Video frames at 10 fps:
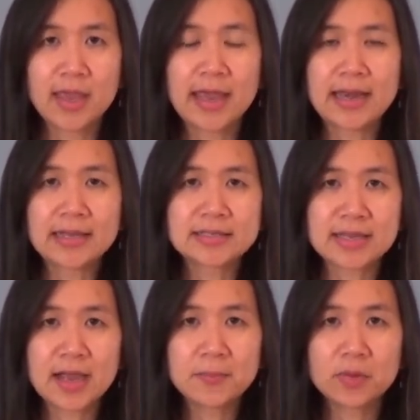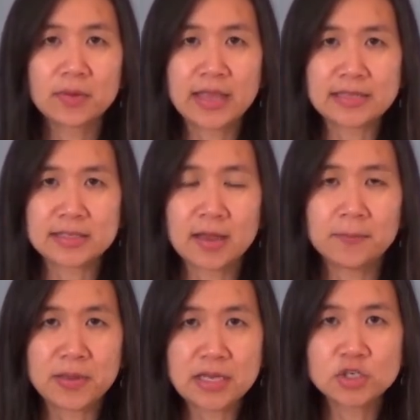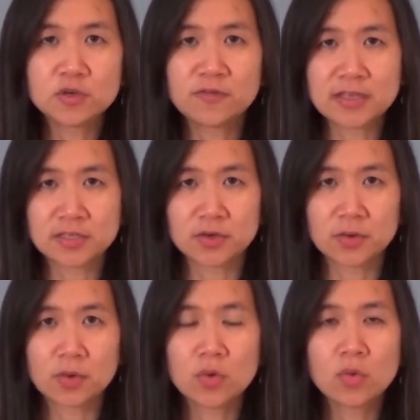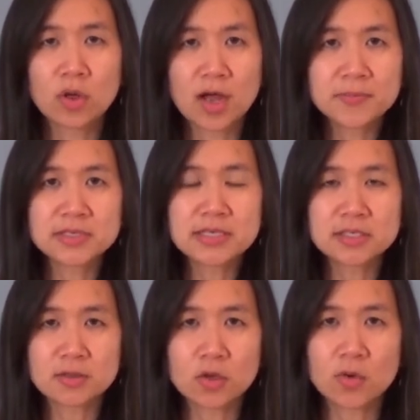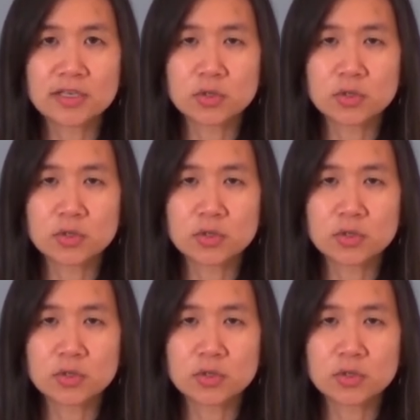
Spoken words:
An example is a B2 visitor who comes into the U.S.